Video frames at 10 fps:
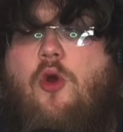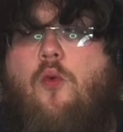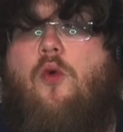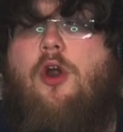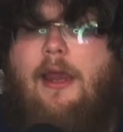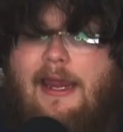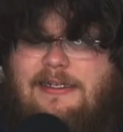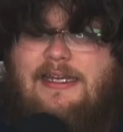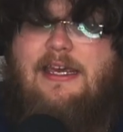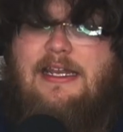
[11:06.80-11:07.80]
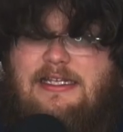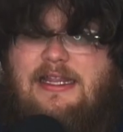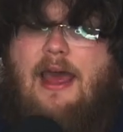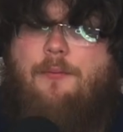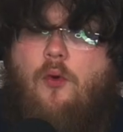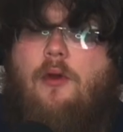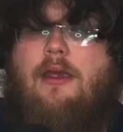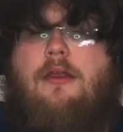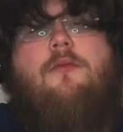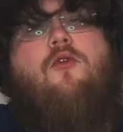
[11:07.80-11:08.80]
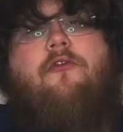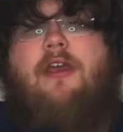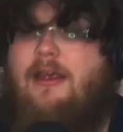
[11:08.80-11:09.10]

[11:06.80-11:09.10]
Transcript: working to get to that point in the movie.